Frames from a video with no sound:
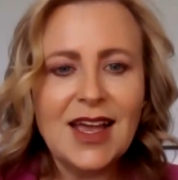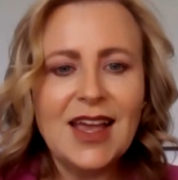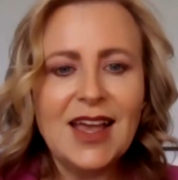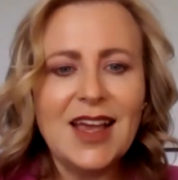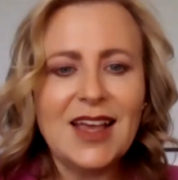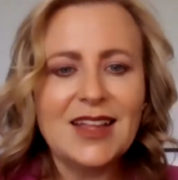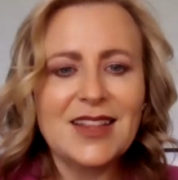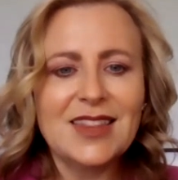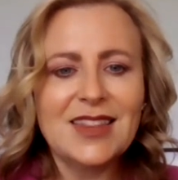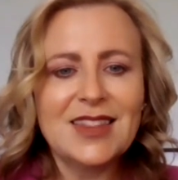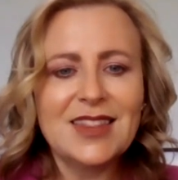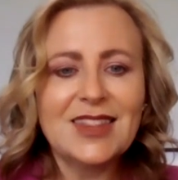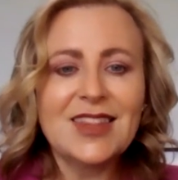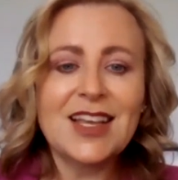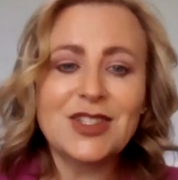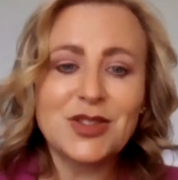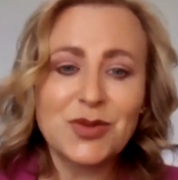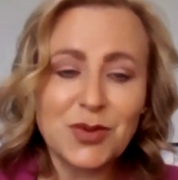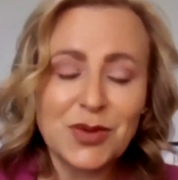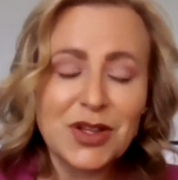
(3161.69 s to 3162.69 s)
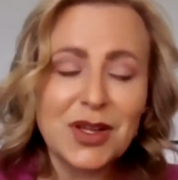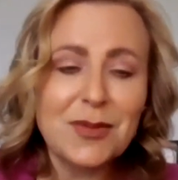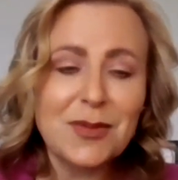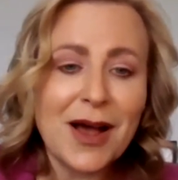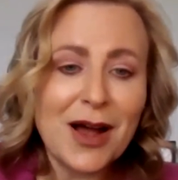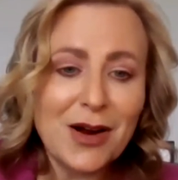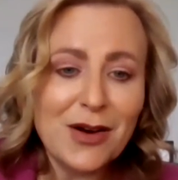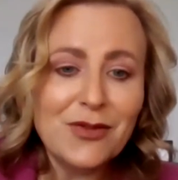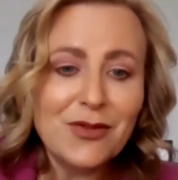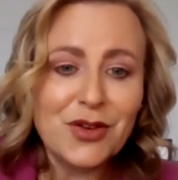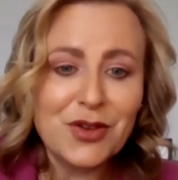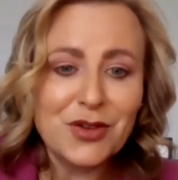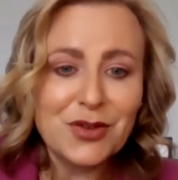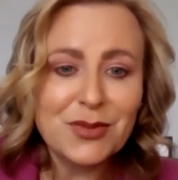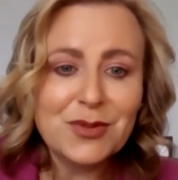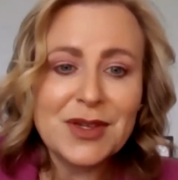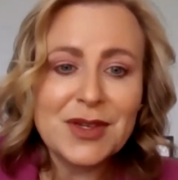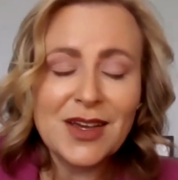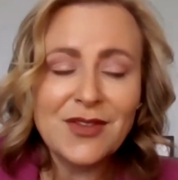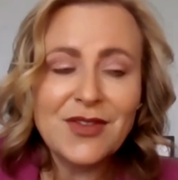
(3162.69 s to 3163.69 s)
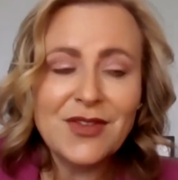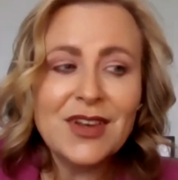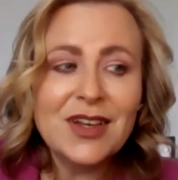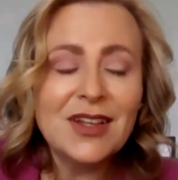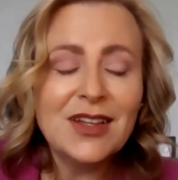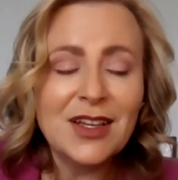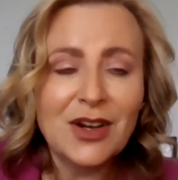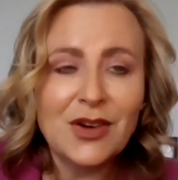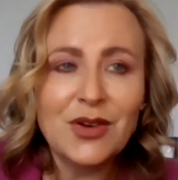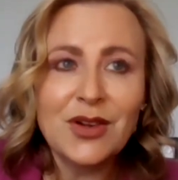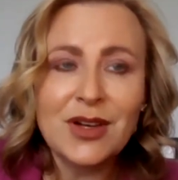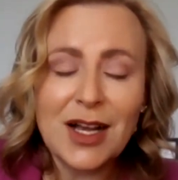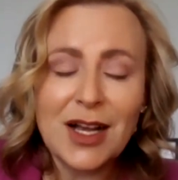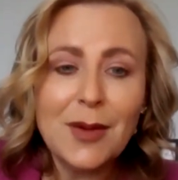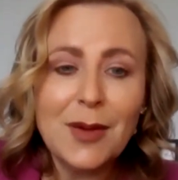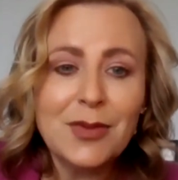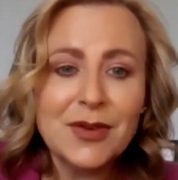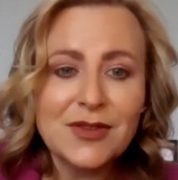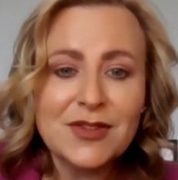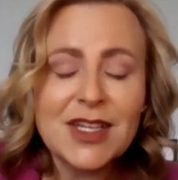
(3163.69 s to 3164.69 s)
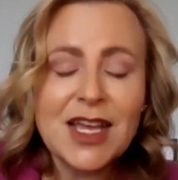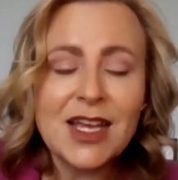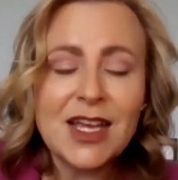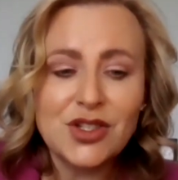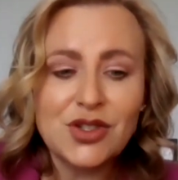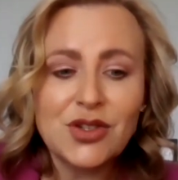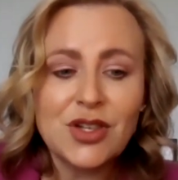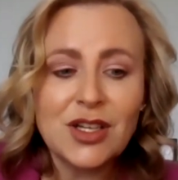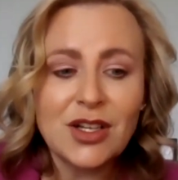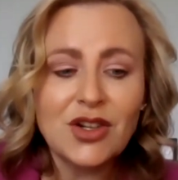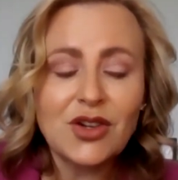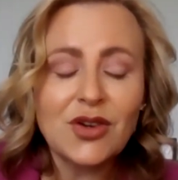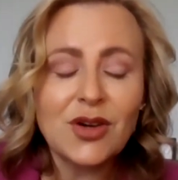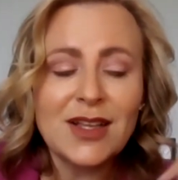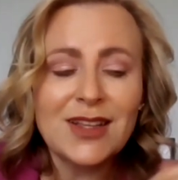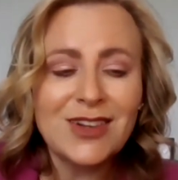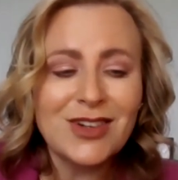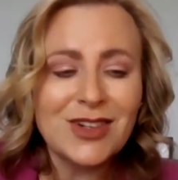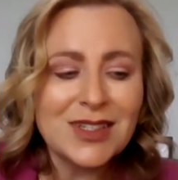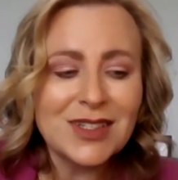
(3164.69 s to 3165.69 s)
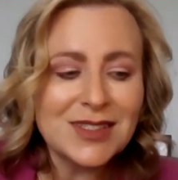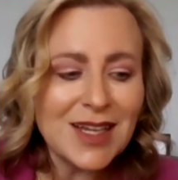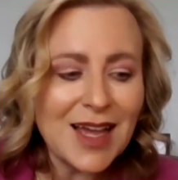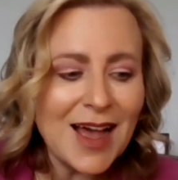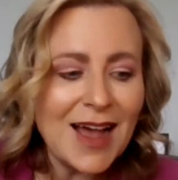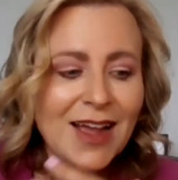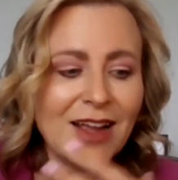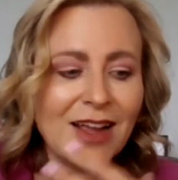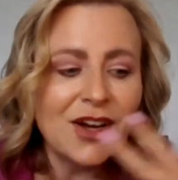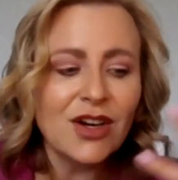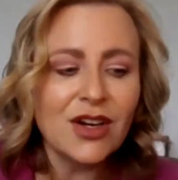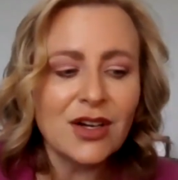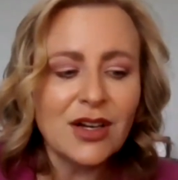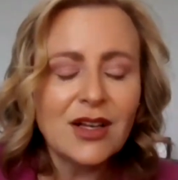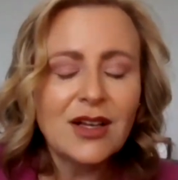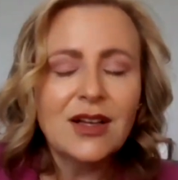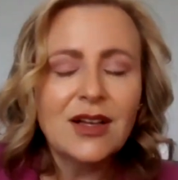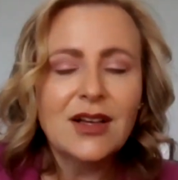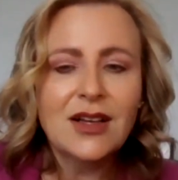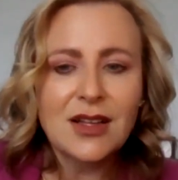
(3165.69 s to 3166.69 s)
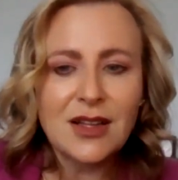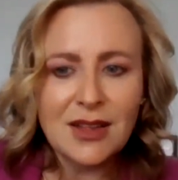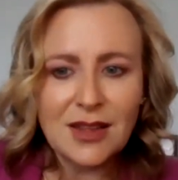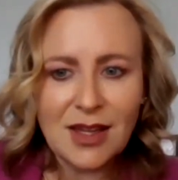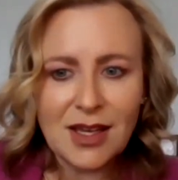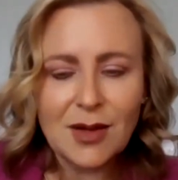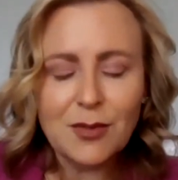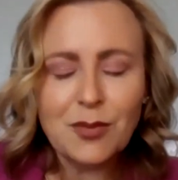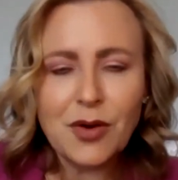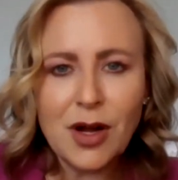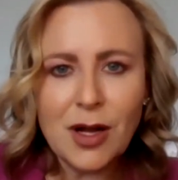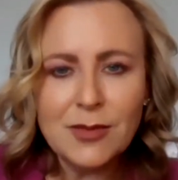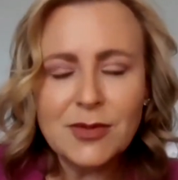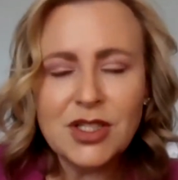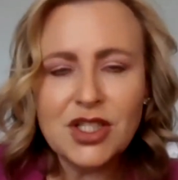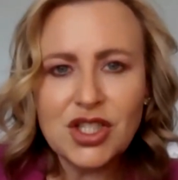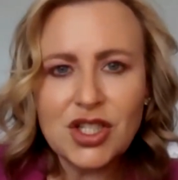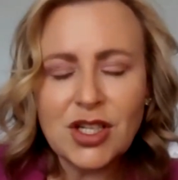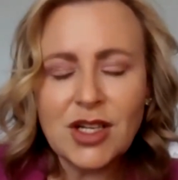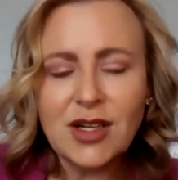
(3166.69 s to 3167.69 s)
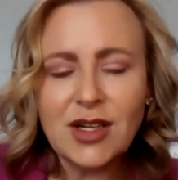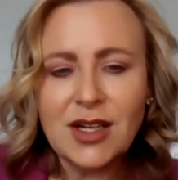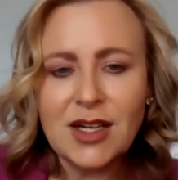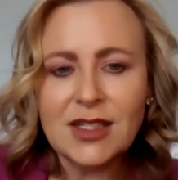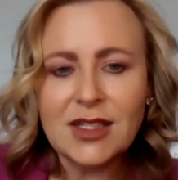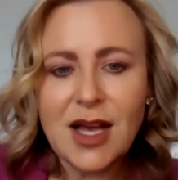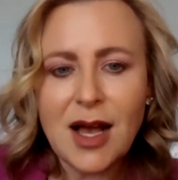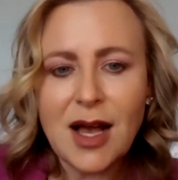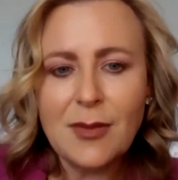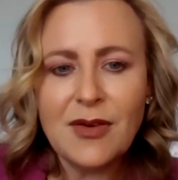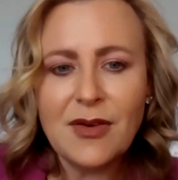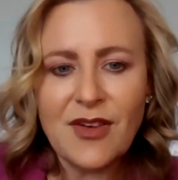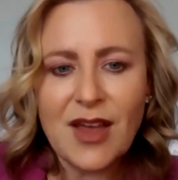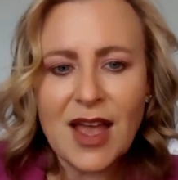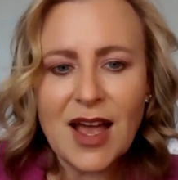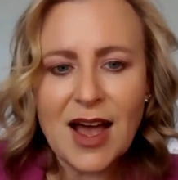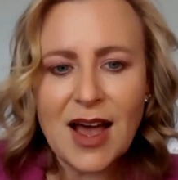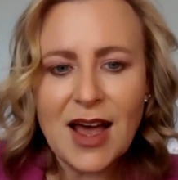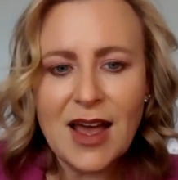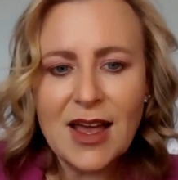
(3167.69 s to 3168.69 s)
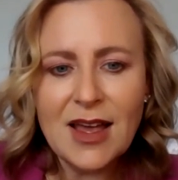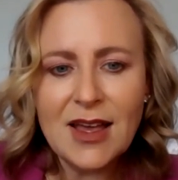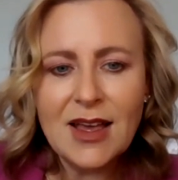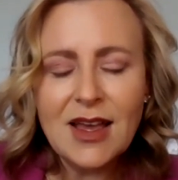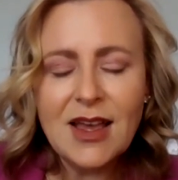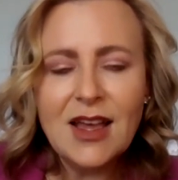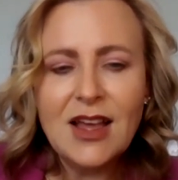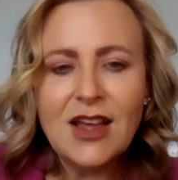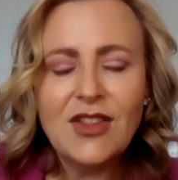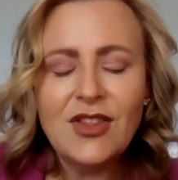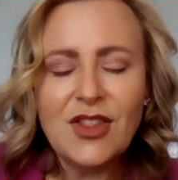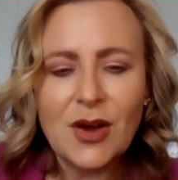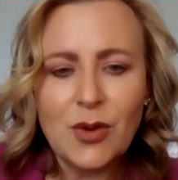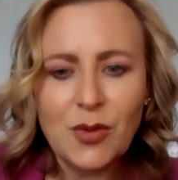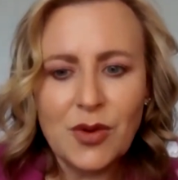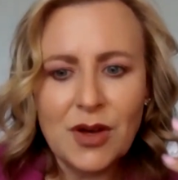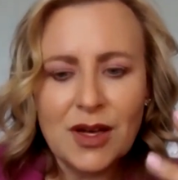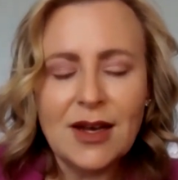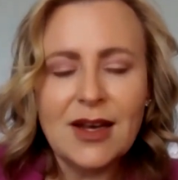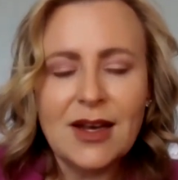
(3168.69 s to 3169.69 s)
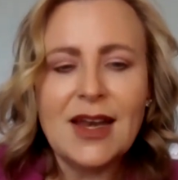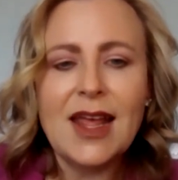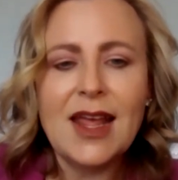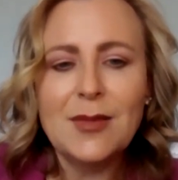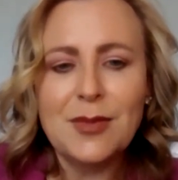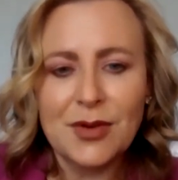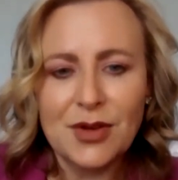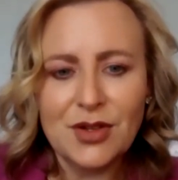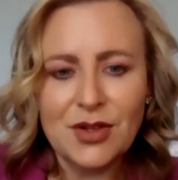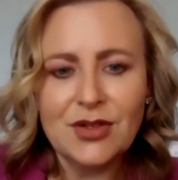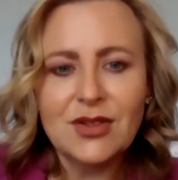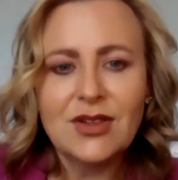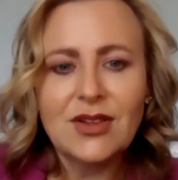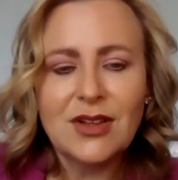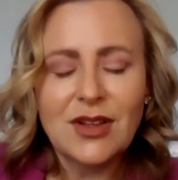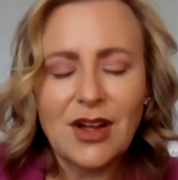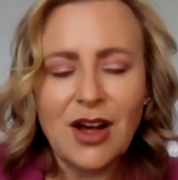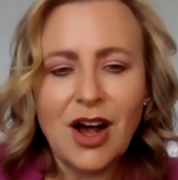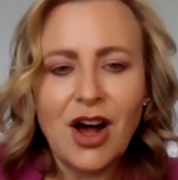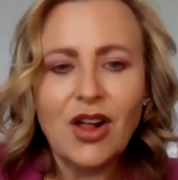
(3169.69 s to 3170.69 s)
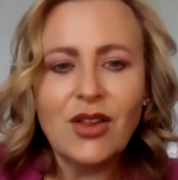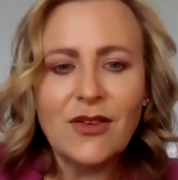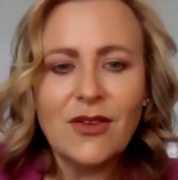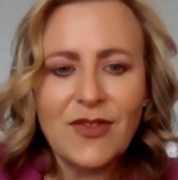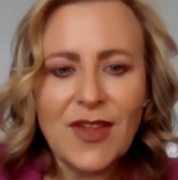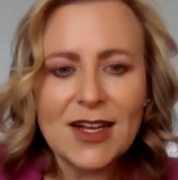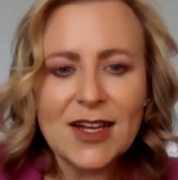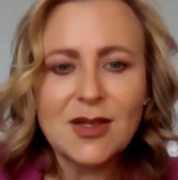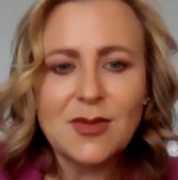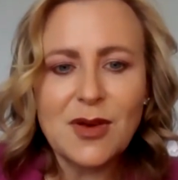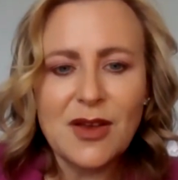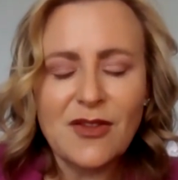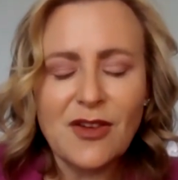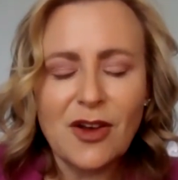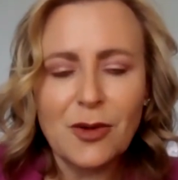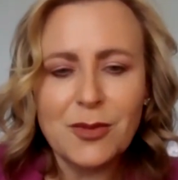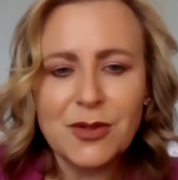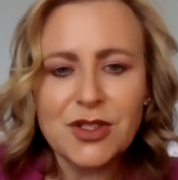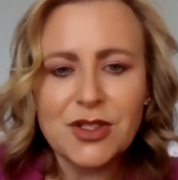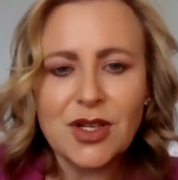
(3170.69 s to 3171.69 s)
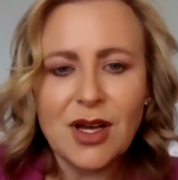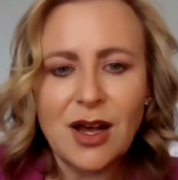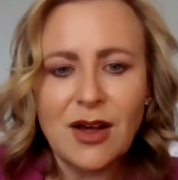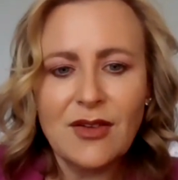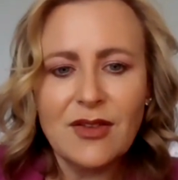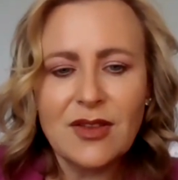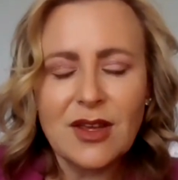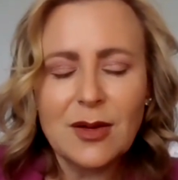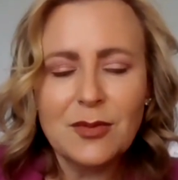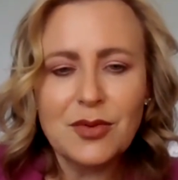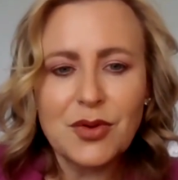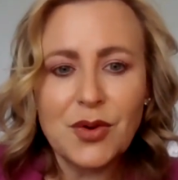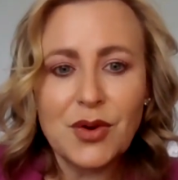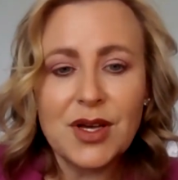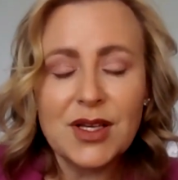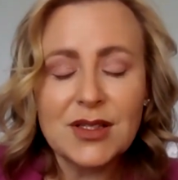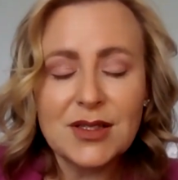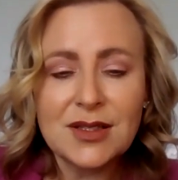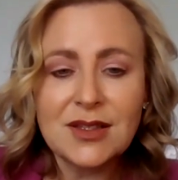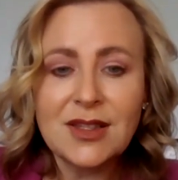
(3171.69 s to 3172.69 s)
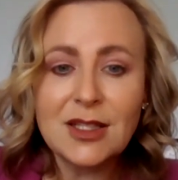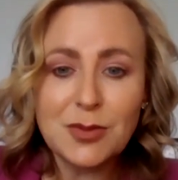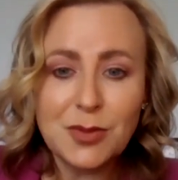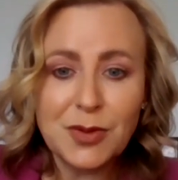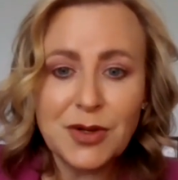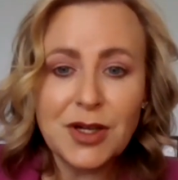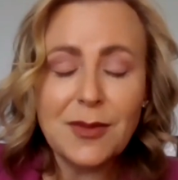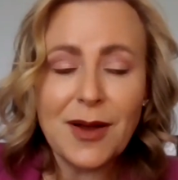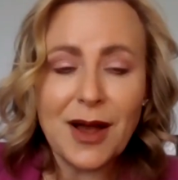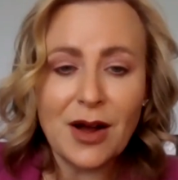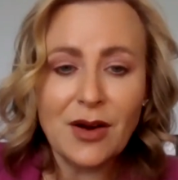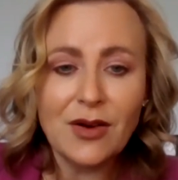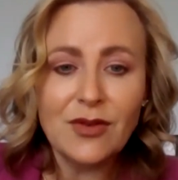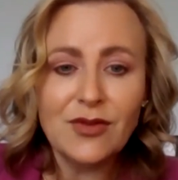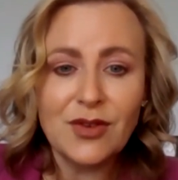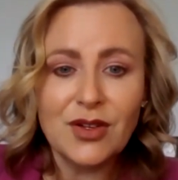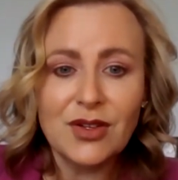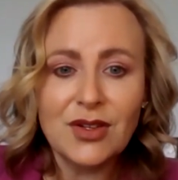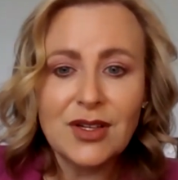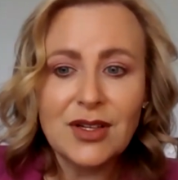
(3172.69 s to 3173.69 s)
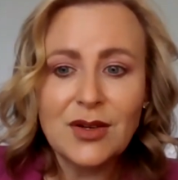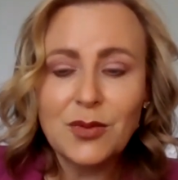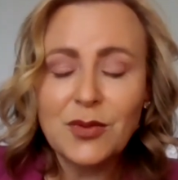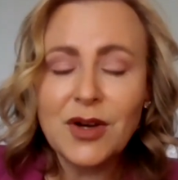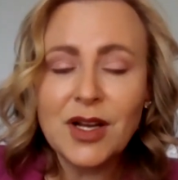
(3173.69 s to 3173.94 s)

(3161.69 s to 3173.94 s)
And that's really powerful. Give it, in a couple of days, you can create your entire like prompt engineering on top of AI that would enable all of that to be available to all of the employees. That's pretty powerful.